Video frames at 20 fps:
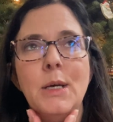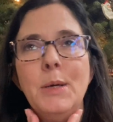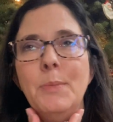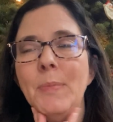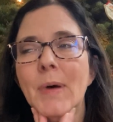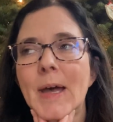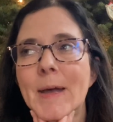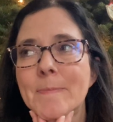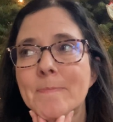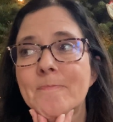
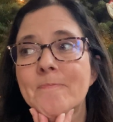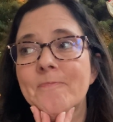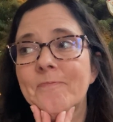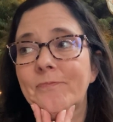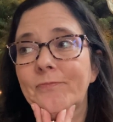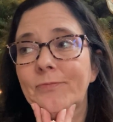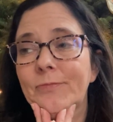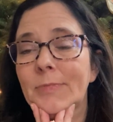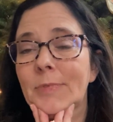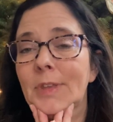But
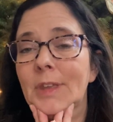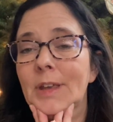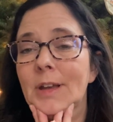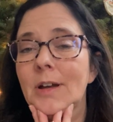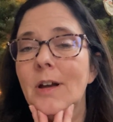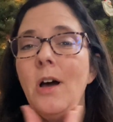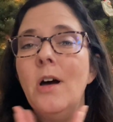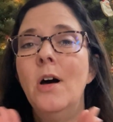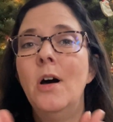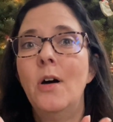
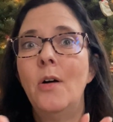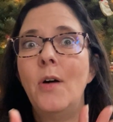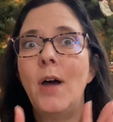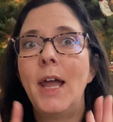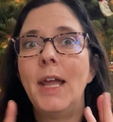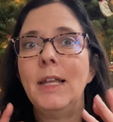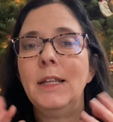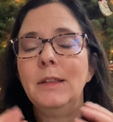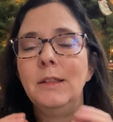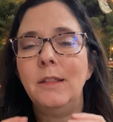oh,
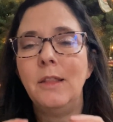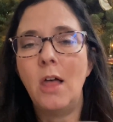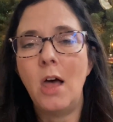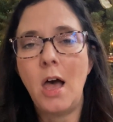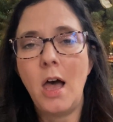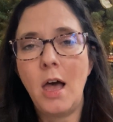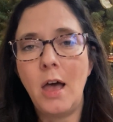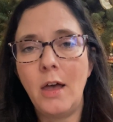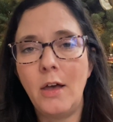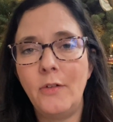I
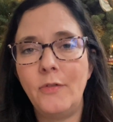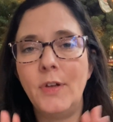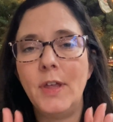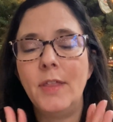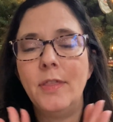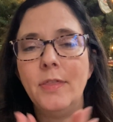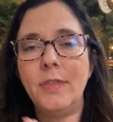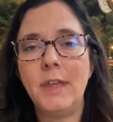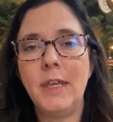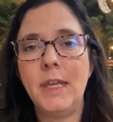love
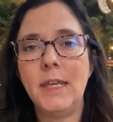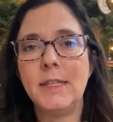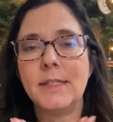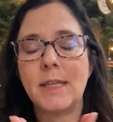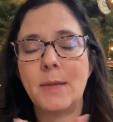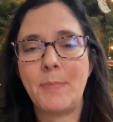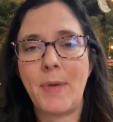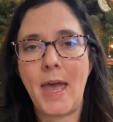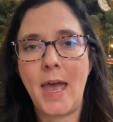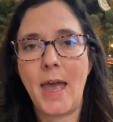these
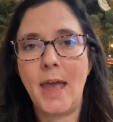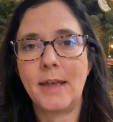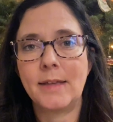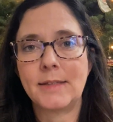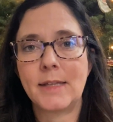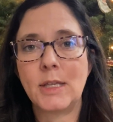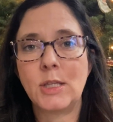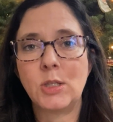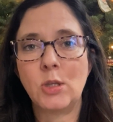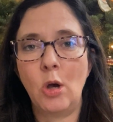
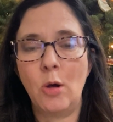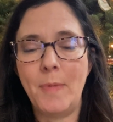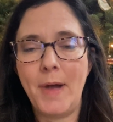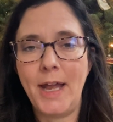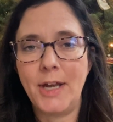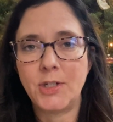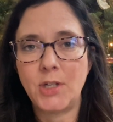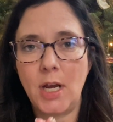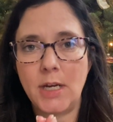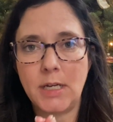bags so
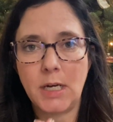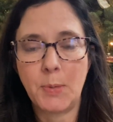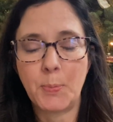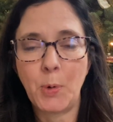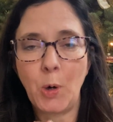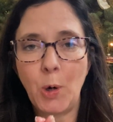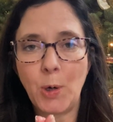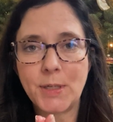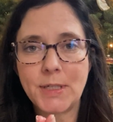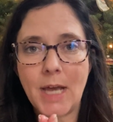much. I did a
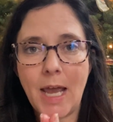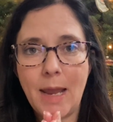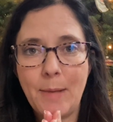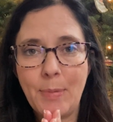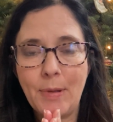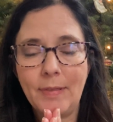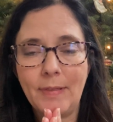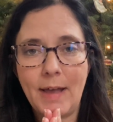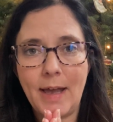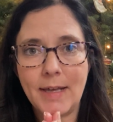
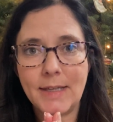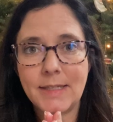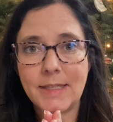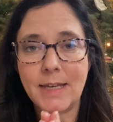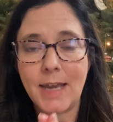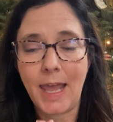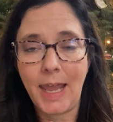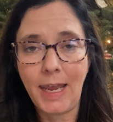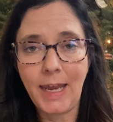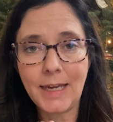prototype last
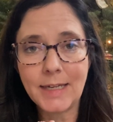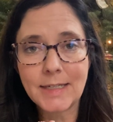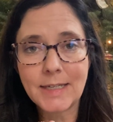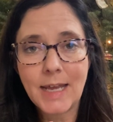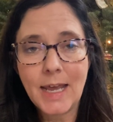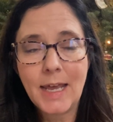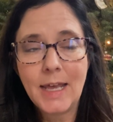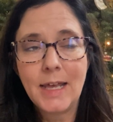night.